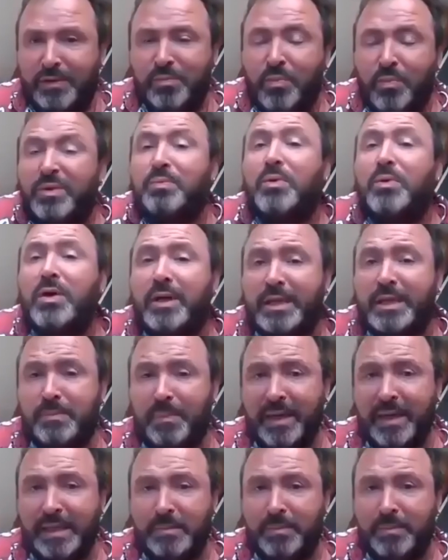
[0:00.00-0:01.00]
with
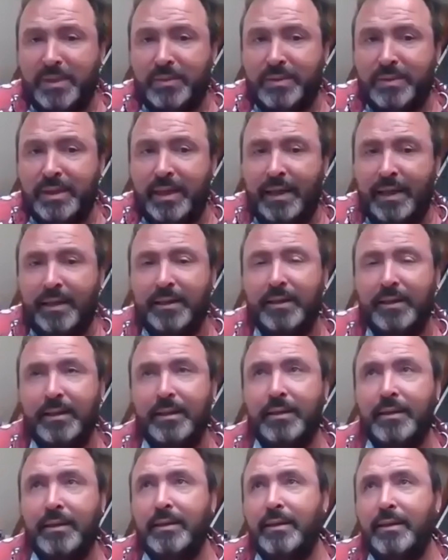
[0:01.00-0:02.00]
workspace built in.
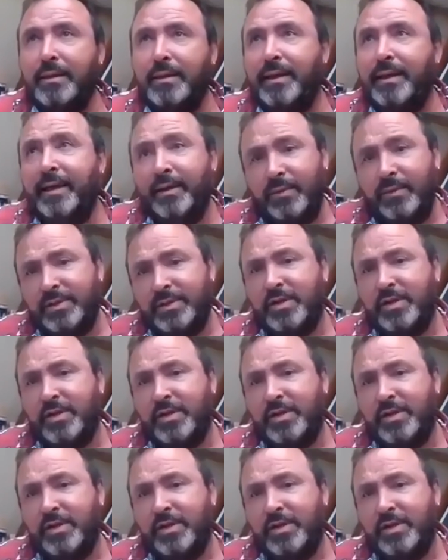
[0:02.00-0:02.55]
It